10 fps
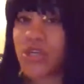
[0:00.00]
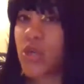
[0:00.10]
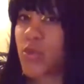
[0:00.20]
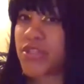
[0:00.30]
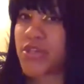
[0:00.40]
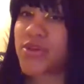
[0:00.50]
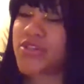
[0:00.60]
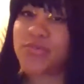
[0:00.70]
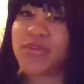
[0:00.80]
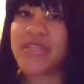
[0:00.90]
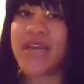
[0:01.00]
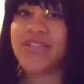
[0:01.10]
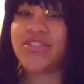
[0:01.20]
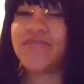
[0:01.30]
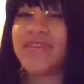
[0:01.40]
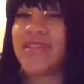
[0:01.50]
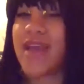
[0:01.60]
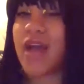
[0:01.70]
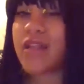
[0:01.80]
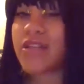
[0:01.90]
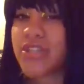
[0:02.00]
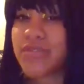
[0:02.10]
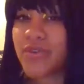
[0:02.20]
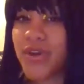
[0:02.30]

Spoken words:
No one's going to protect your physiology